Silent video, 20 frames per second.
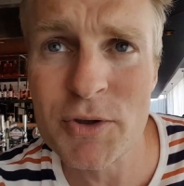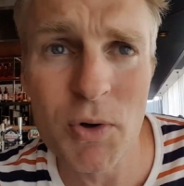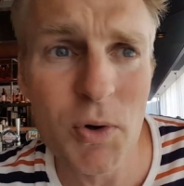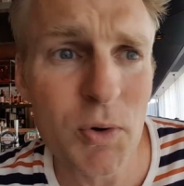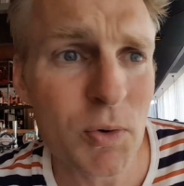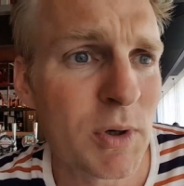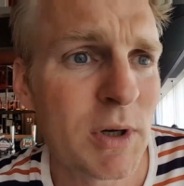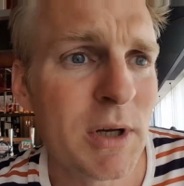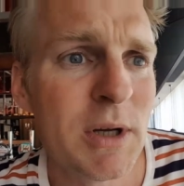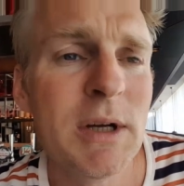
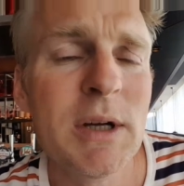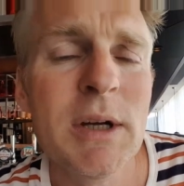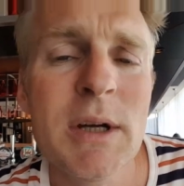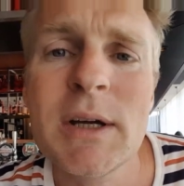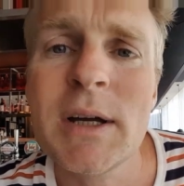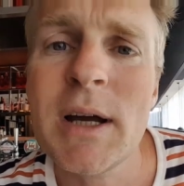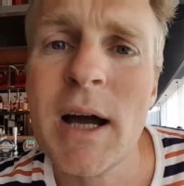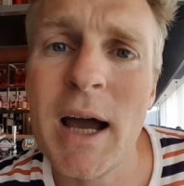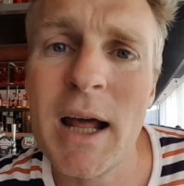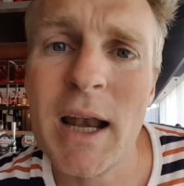So
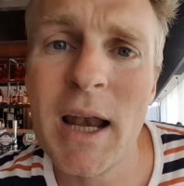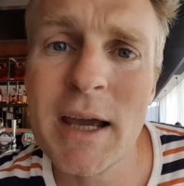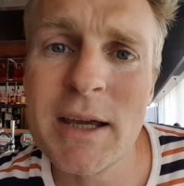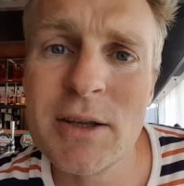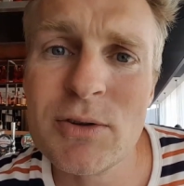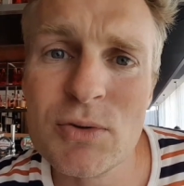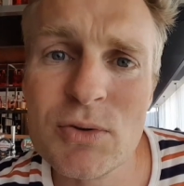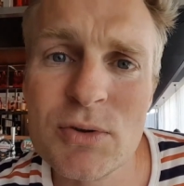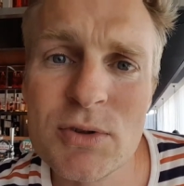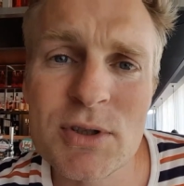I
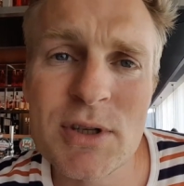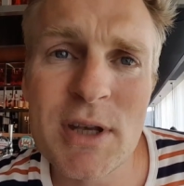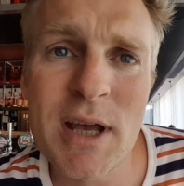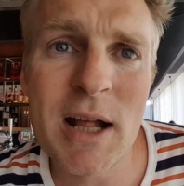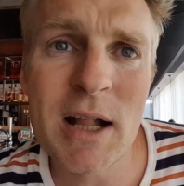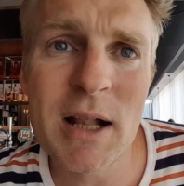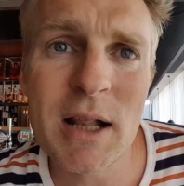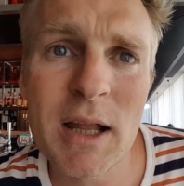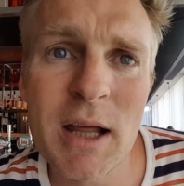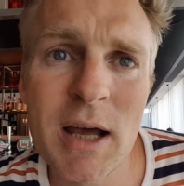like to
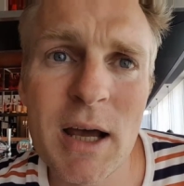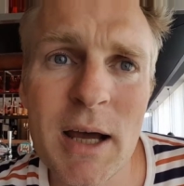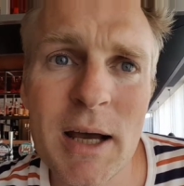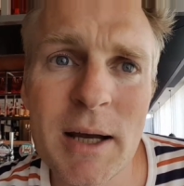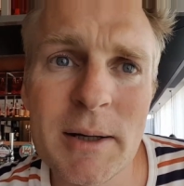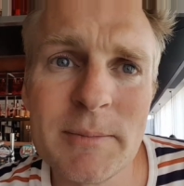sell